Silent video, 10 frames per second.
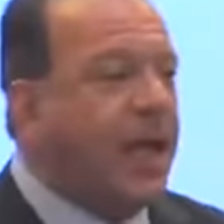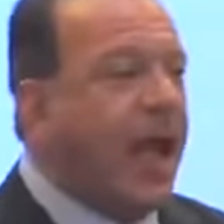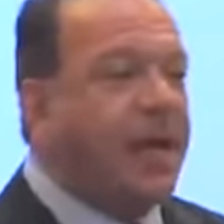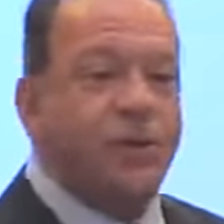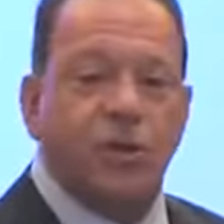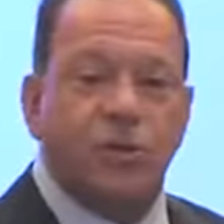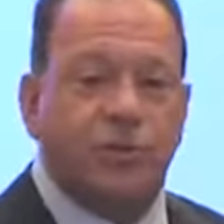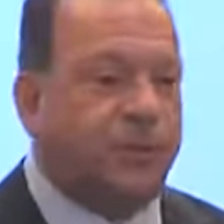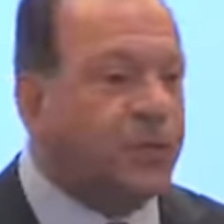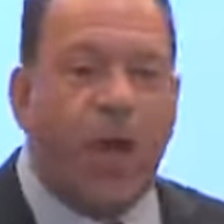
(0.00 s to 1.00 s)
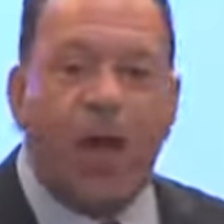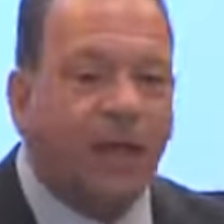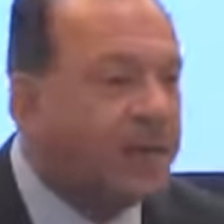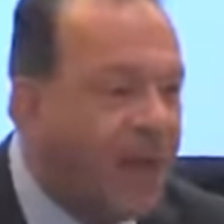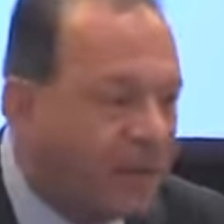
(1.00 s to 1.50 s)
and you're
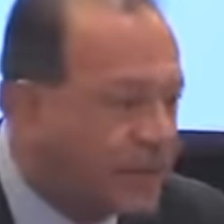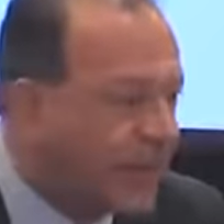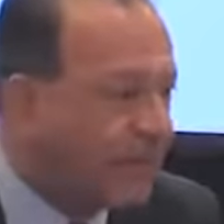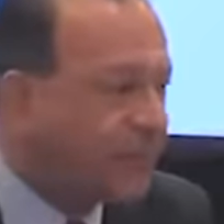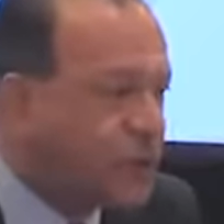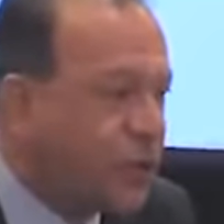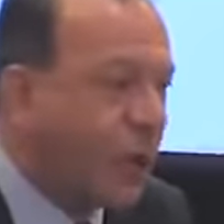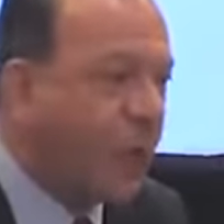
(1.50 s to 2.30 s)
talking about them. Do you know